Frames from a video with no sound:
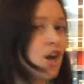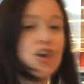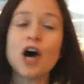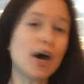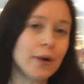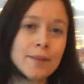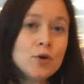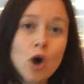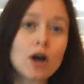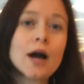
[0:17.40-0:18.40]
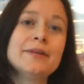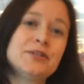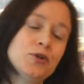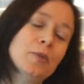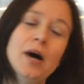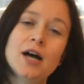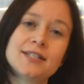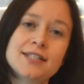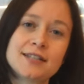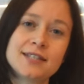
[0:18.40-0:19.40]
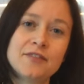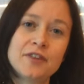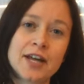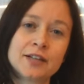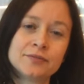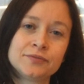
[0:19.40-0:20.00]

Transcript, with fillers: No, I'm not coming to your party this evening.